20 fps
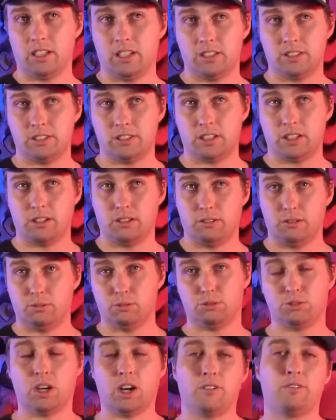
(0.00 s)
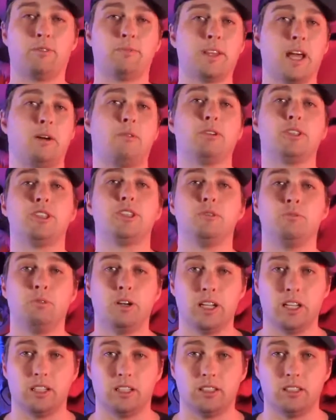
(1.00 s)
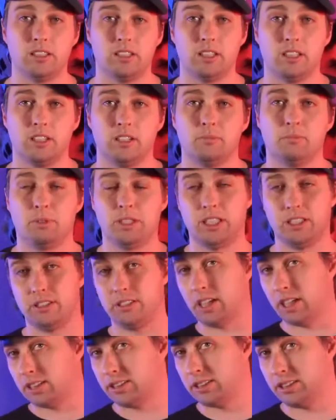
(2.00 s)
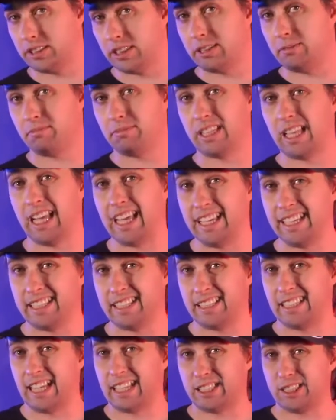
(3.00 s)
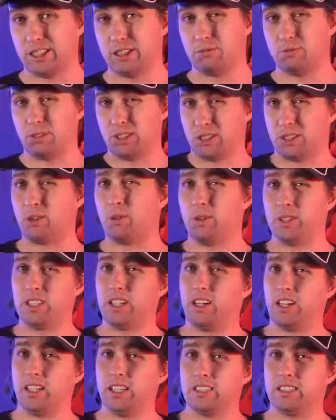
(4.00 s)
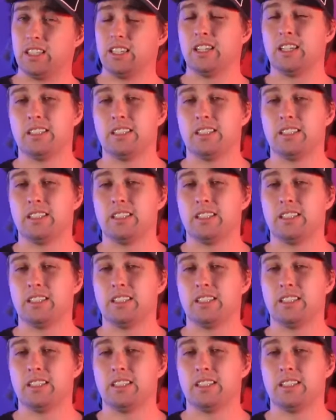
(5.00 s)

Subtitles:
So draw from that what you will, but it does seem like that's what's going on.